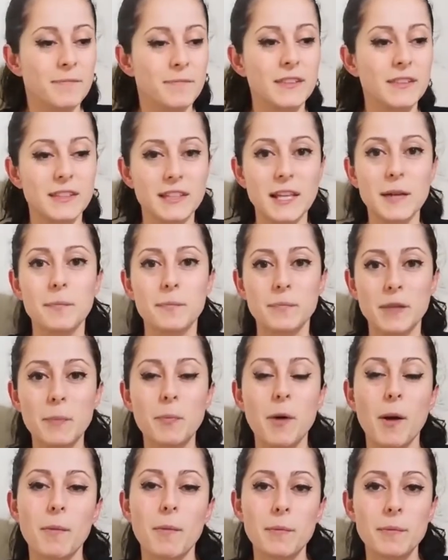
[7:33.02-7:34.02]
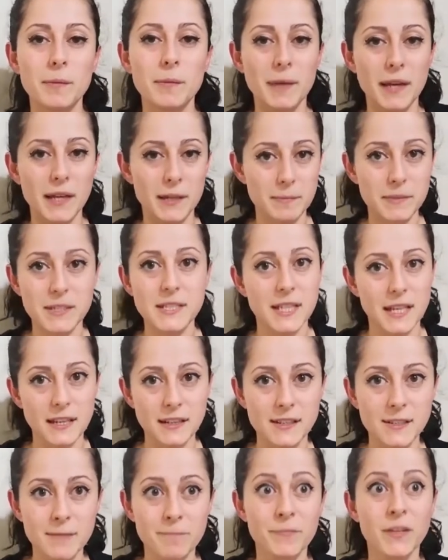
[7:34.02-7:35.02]
they probably make
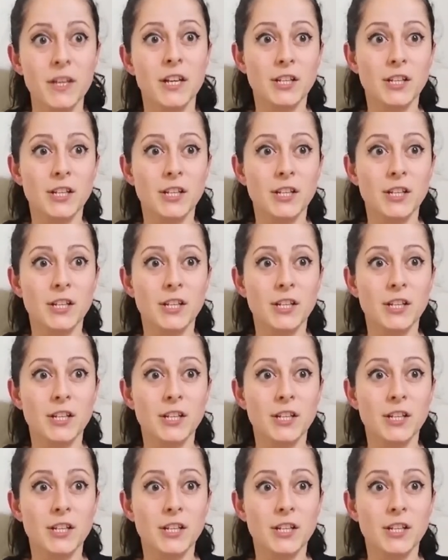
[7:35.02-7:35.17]
mistakes.